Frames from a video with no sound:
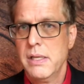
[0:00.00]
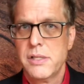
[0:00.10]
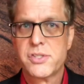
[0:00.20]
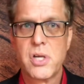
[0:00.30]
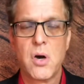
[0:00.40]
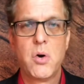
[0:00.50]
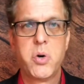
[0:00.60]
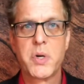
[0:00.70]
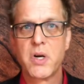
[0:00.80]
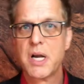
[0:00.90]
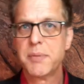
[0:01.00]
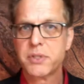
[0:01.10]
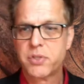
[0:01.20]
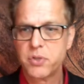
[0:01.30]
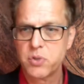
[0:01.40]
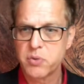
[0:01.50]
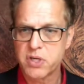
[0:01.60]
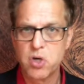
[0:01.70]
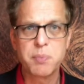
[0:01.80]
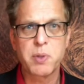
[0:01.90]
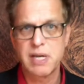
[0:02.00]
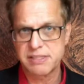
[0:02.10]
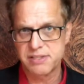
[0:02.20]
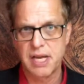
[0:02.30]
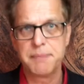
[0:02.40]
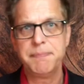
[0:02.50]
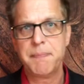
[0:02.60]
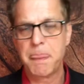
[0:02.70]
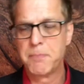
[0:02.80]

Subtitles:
So we were able to recuperate some,